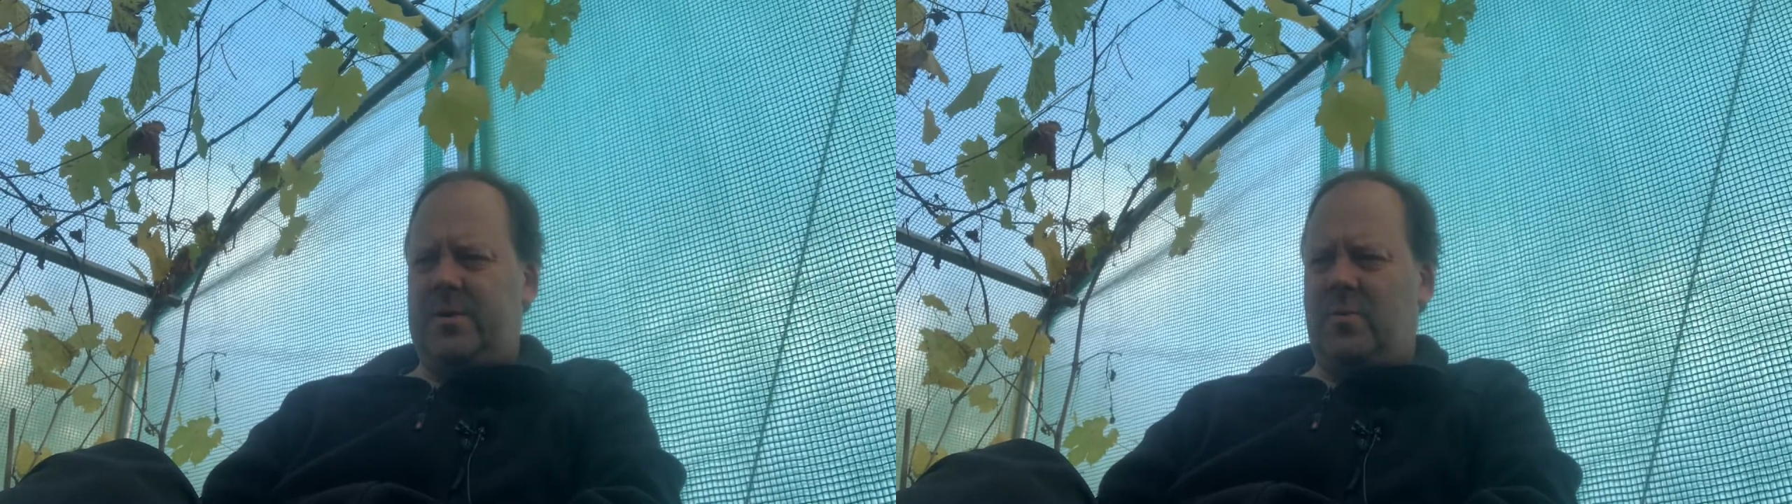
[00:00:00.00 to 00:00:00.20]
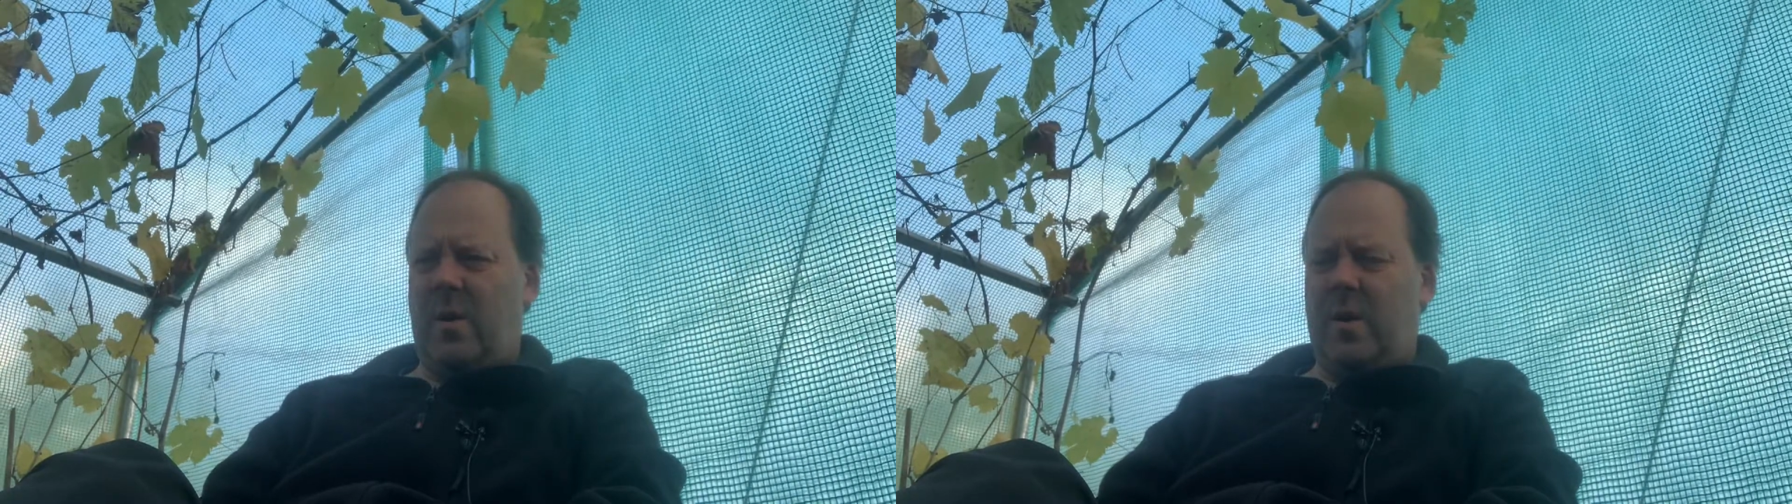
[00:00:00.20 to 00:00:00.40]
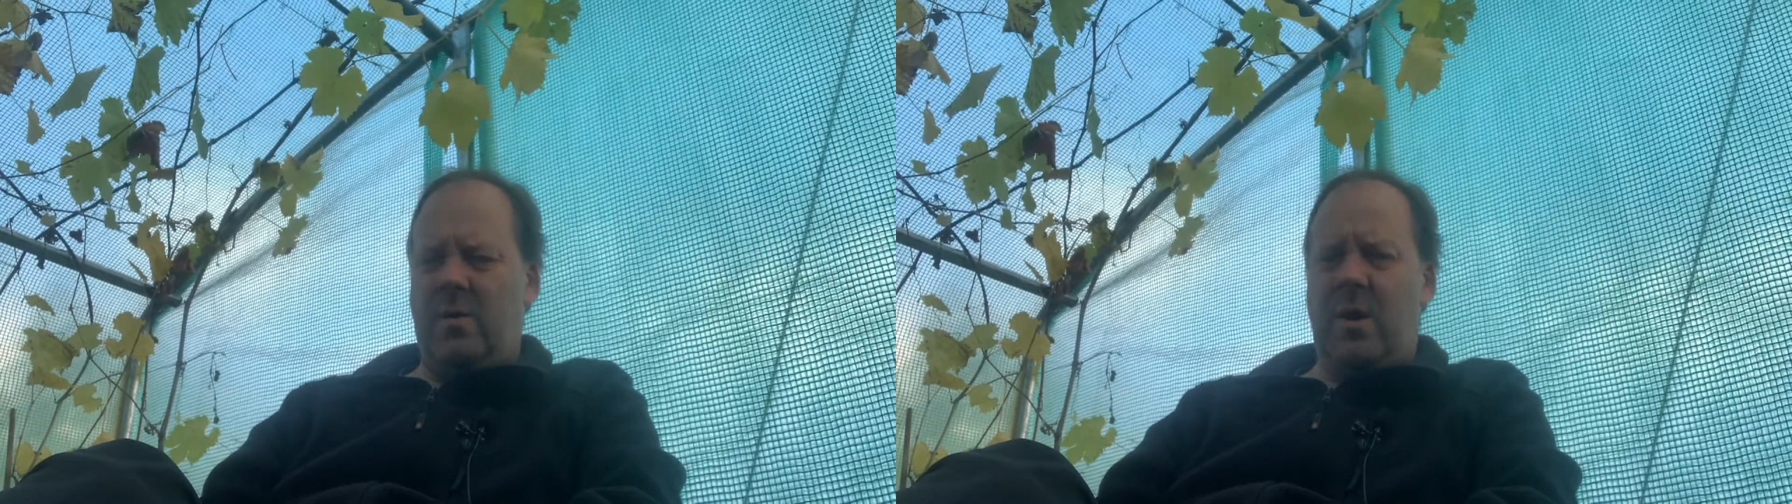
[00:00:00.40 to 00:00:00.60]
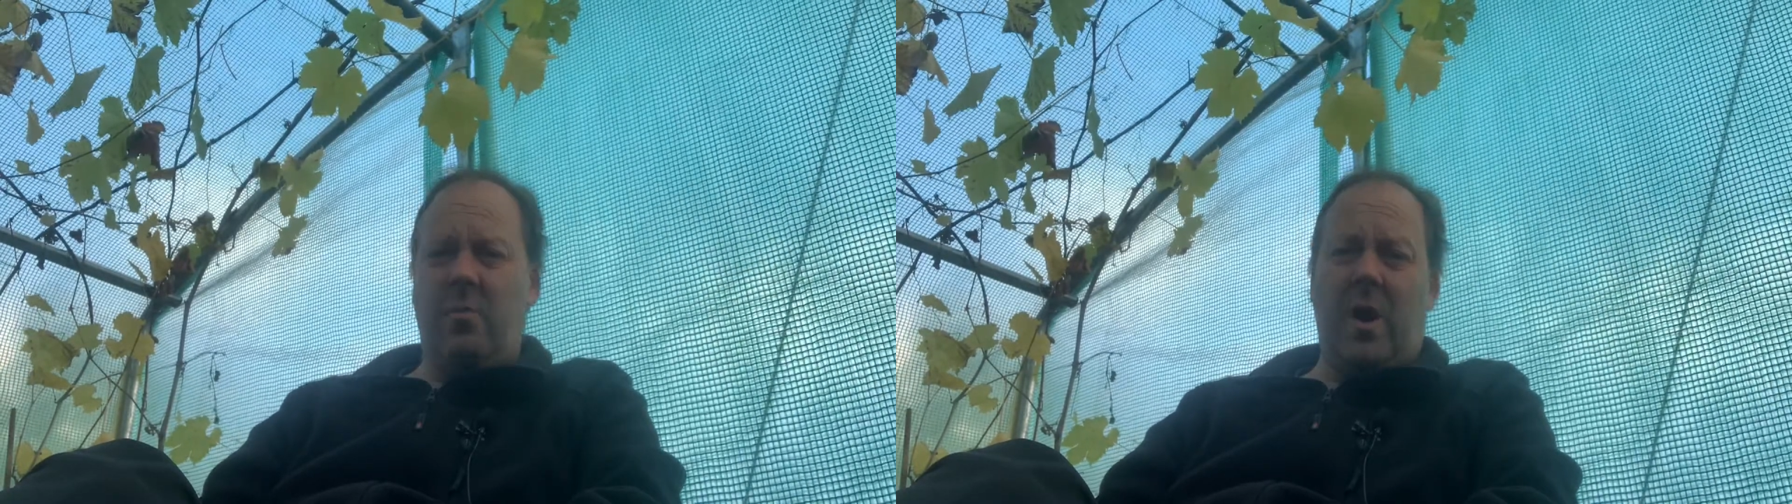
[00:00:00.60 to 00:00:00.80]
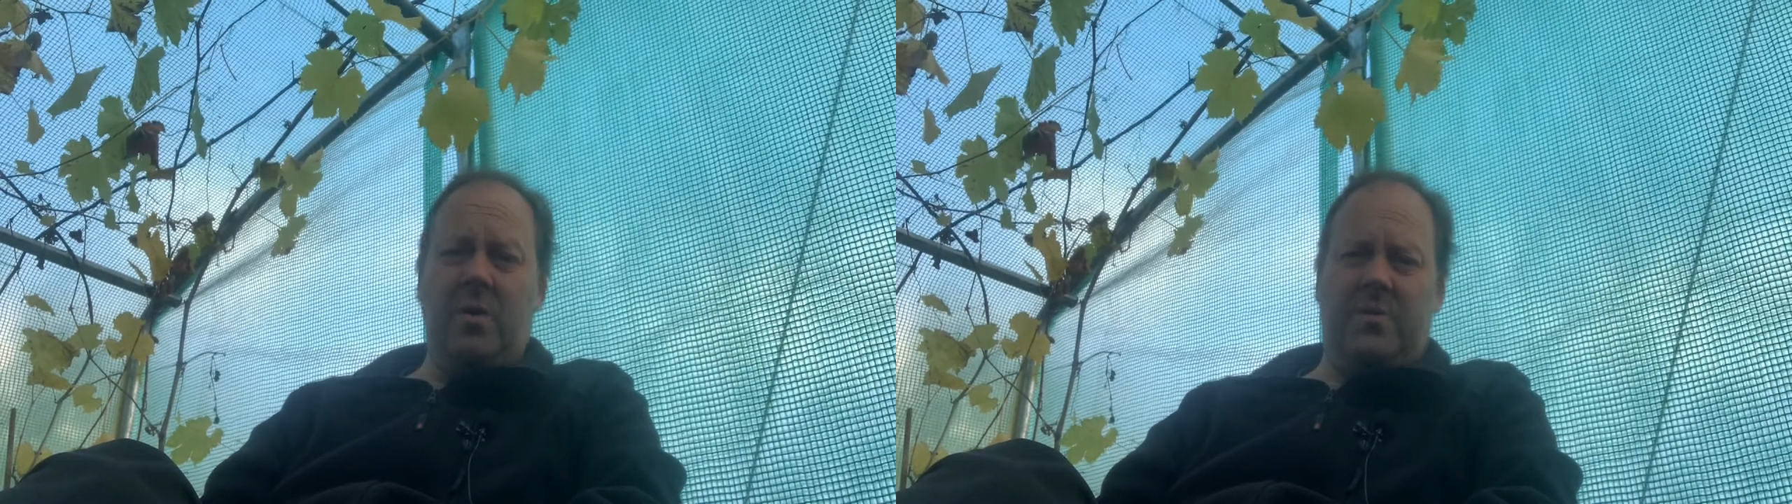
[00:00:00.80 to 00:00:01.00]
to
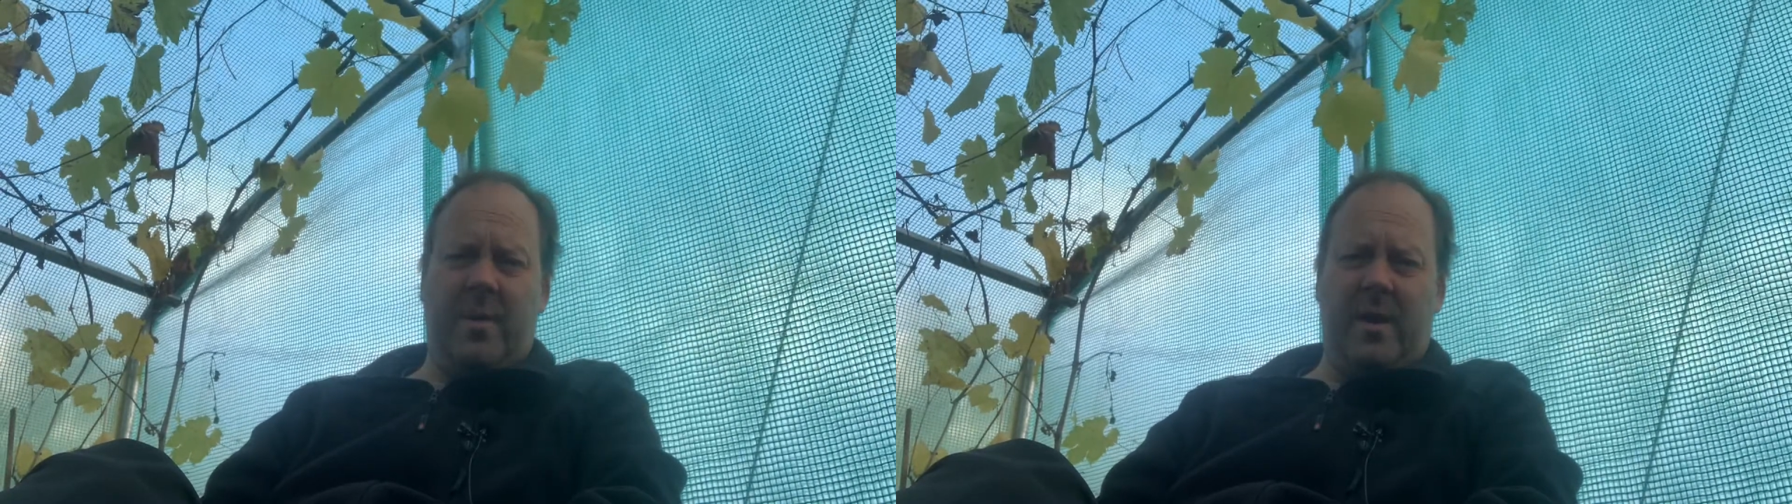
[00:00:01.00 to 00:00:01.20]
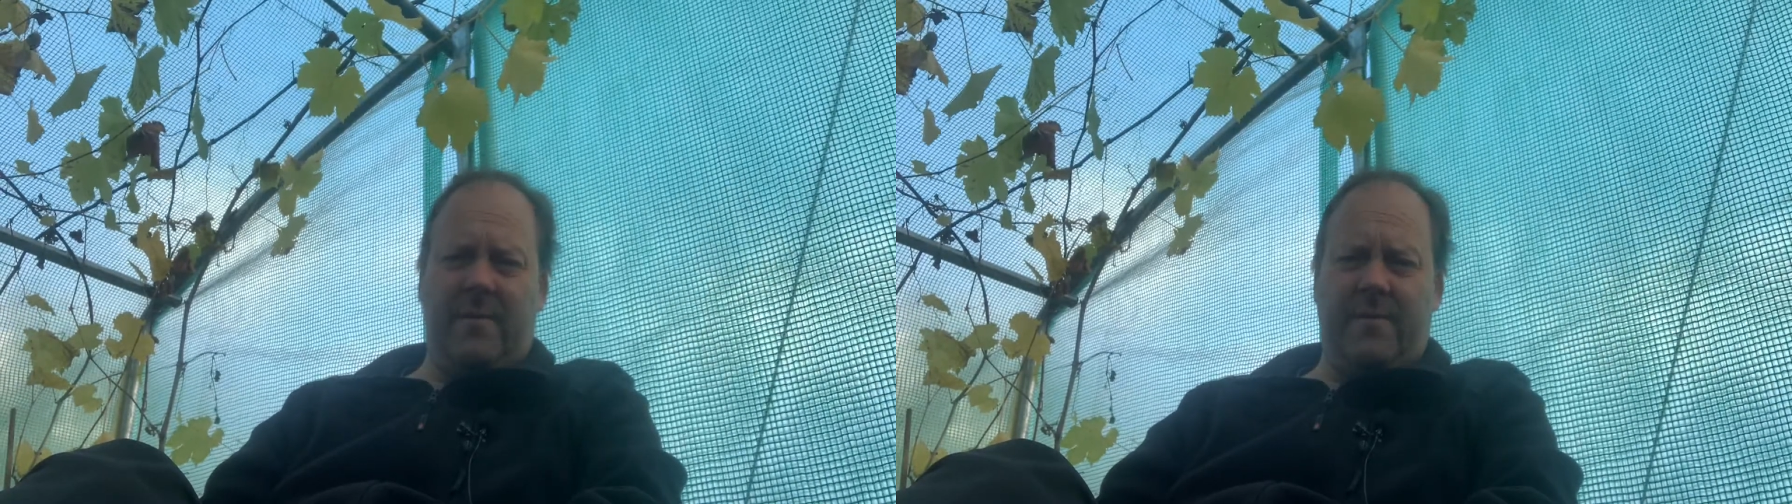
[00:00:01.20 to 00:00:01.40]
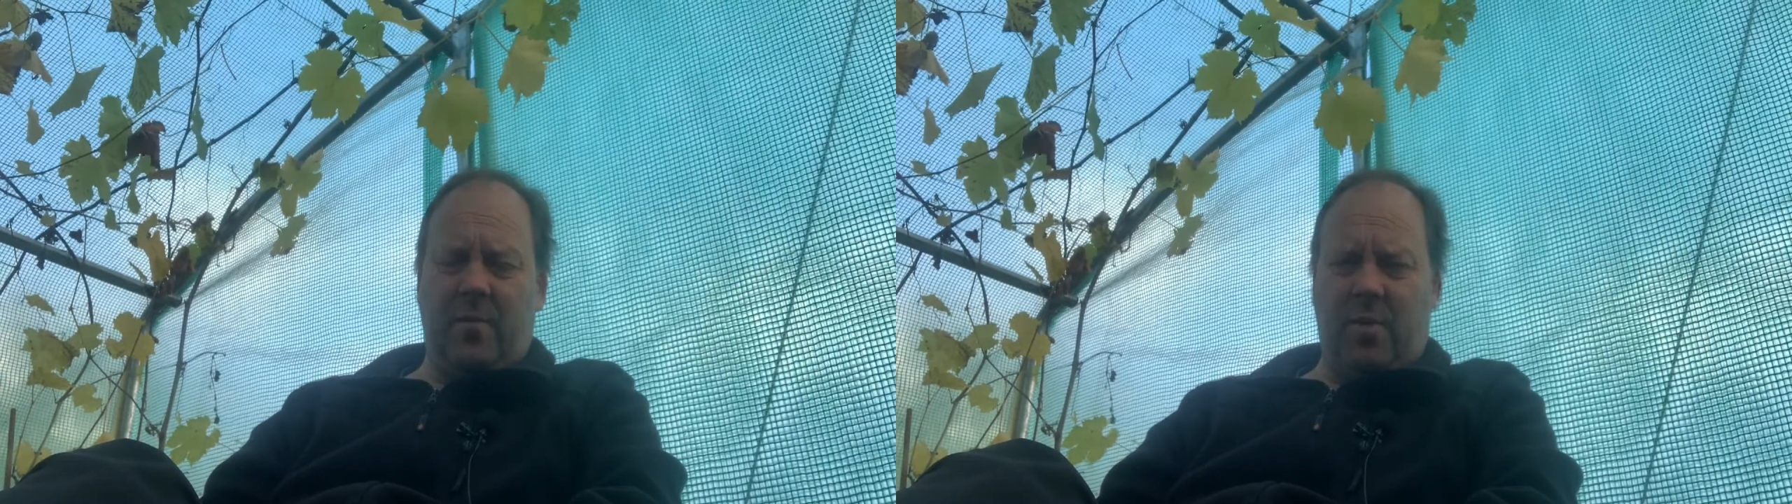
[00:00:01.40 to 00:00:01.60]
Wales have been in full